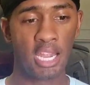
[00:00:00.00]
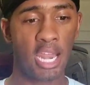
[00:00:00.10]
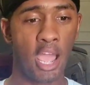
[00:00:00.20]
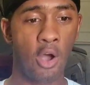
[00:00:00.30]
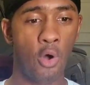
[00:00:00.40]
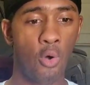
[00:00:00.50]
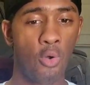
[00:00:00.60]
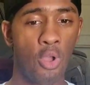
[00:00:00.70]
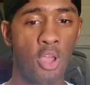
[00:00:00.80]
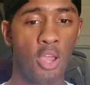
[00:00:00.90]
Now,
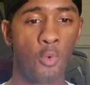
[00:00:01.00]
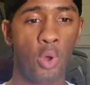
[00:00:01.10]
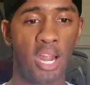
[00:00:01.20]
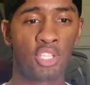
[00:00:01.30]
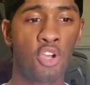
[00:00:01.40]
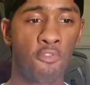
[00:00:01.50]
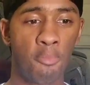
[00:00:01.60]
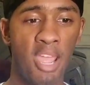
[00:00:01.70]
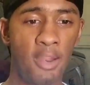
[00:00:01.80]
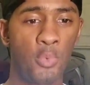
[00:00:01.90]
what I took
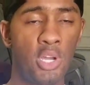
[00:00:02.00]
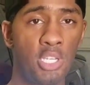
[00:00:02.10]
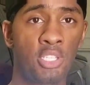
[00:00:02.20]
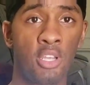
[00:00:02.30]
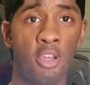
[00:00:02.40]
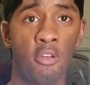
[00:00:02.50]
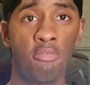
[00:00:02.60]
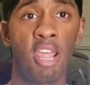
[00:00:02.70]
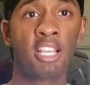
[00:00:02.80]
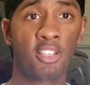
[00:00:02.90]
from that was,
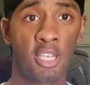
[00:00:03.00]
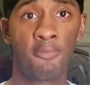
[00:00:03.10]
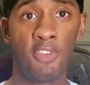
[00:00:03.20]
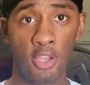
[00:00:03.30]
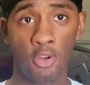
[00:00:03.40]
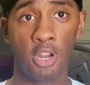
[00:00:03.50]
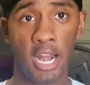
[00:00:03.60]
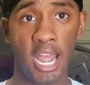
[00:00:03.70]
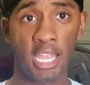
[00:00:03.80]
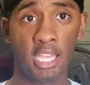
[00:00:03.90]
next vehicle that
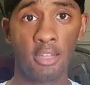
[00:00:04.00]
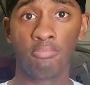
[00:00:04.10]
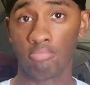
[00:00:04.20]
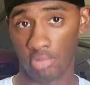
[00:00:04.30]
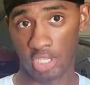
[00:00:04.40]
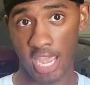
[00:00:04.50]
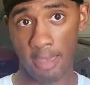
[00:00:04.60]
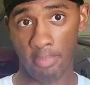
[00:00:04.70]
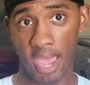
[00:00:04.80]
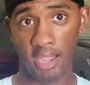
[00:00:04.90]
I get,
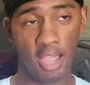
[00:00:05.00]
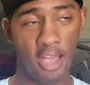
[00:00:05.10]
Scat Pack.